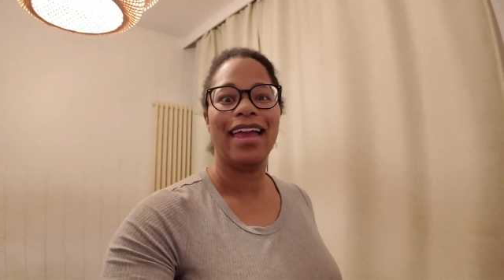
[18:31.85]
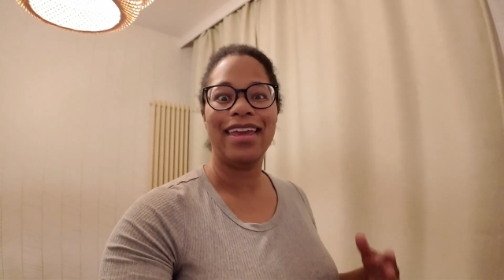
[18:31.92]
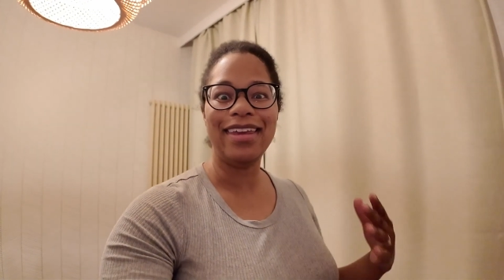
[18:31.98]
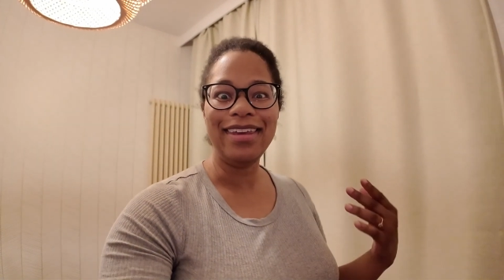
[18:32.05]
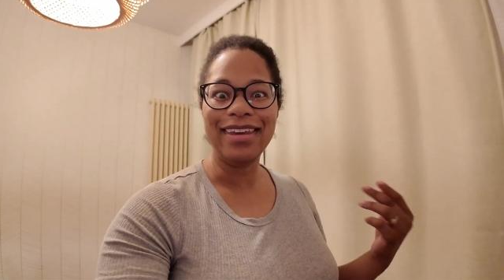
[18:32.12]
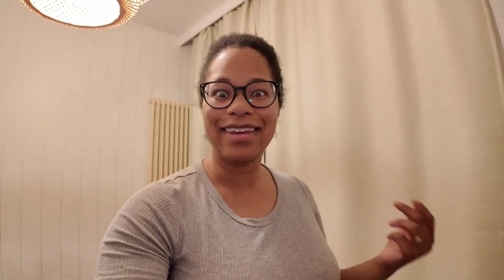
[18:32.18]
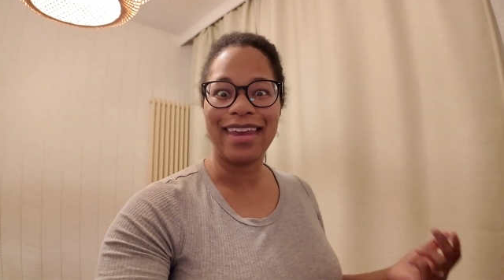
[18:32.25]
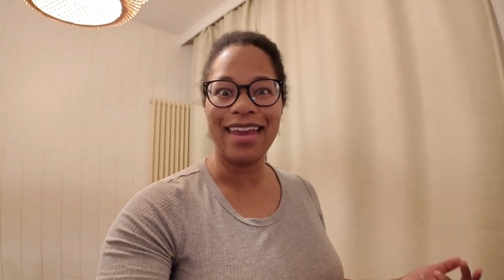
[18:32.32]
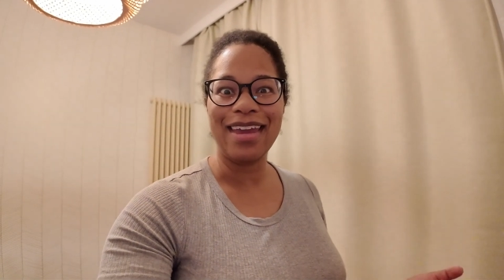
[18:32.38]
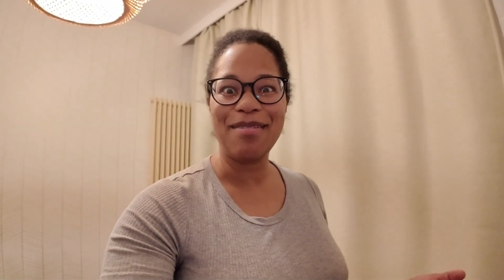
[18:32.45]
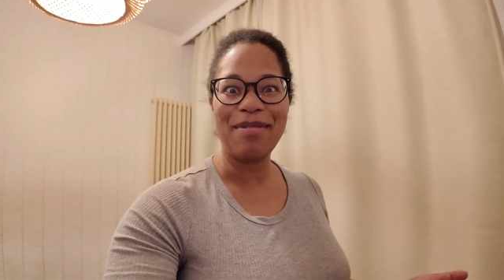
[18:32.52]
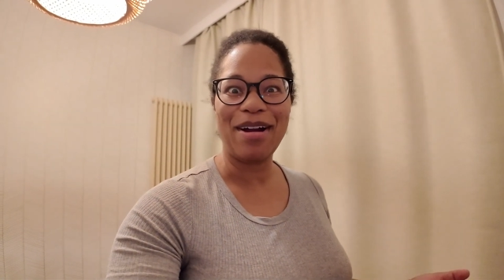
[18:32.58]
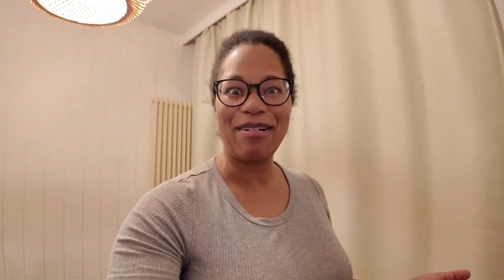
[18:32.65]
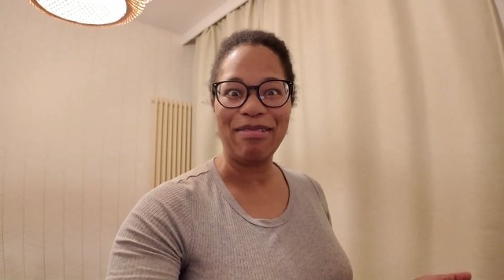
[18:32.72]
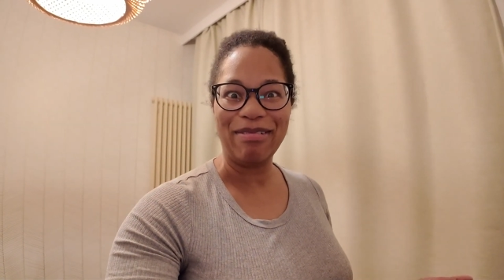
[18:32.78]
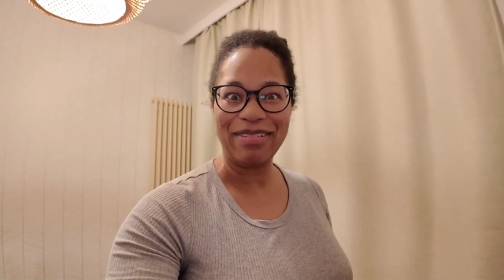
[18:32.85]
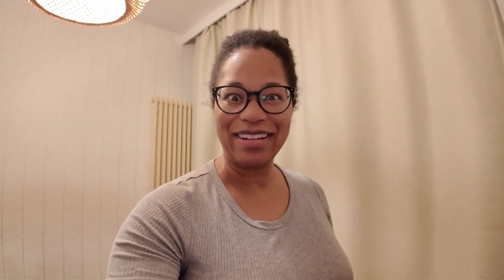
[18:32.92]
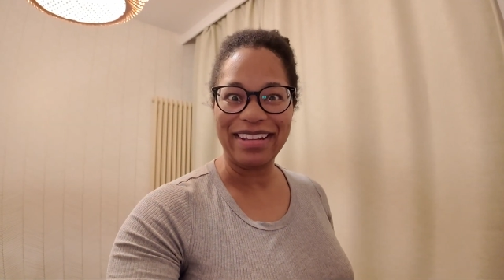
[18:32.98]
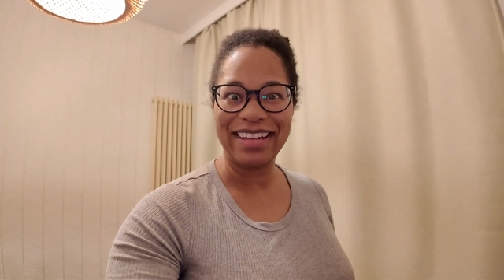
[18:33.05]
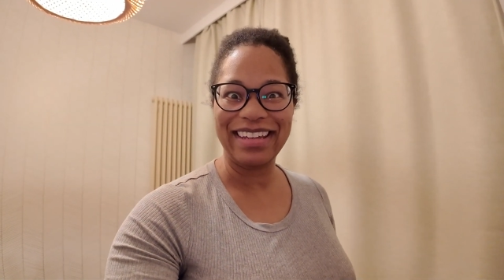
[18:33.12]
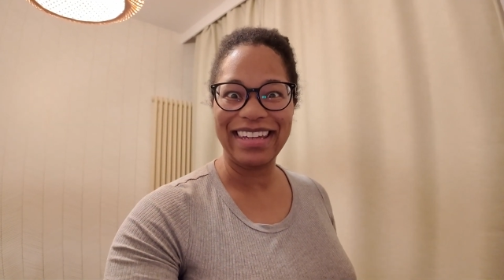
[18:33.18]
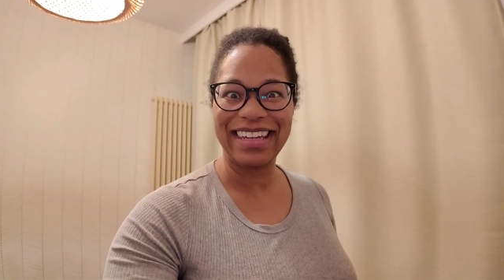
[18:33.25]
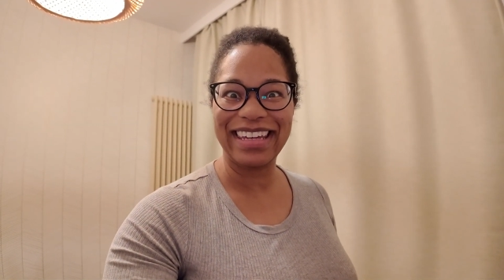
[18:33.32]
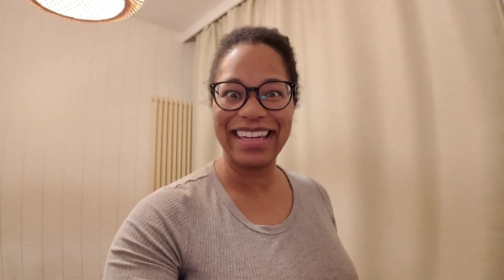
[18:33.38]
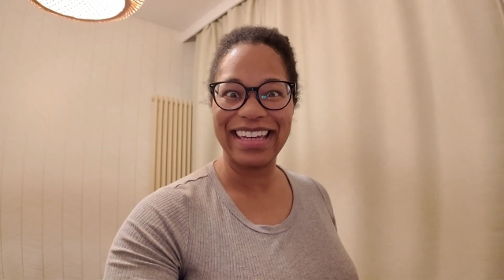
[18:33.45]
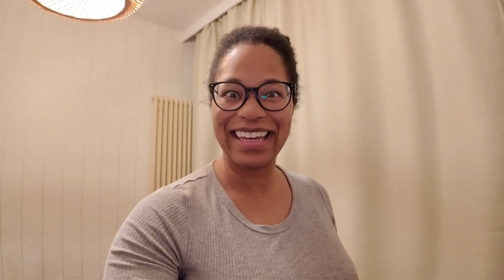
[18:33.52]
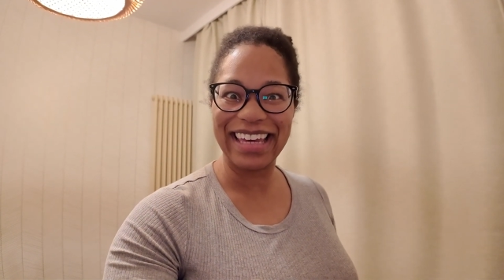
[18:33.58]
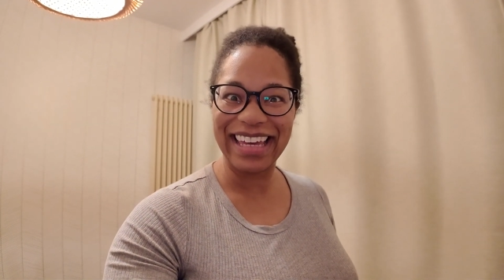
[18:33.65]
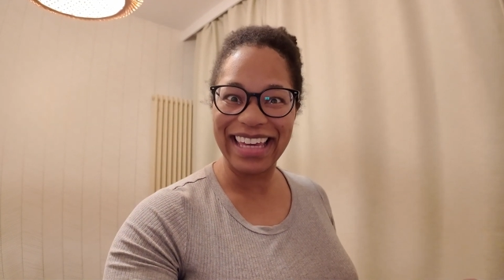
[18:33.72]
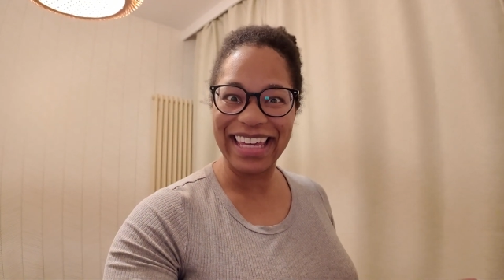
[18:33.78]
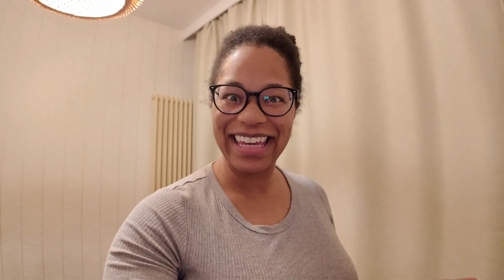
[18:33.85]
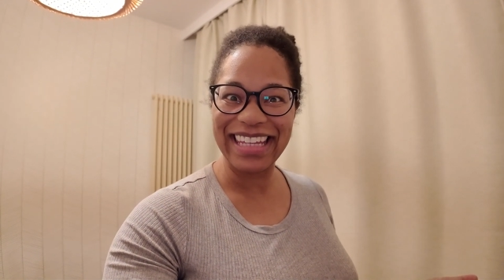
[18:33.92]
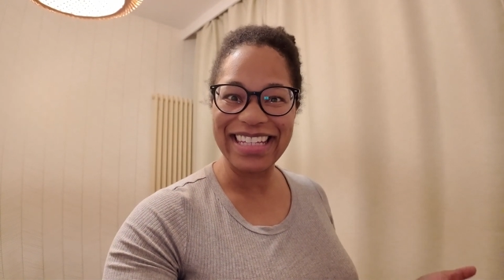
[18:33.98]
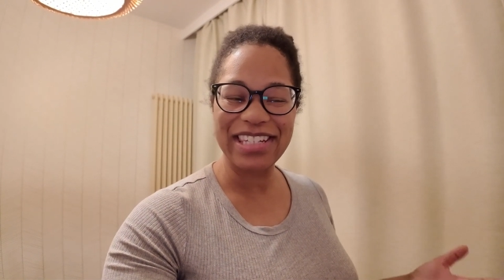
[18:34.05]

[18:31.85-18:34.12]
it came out really good.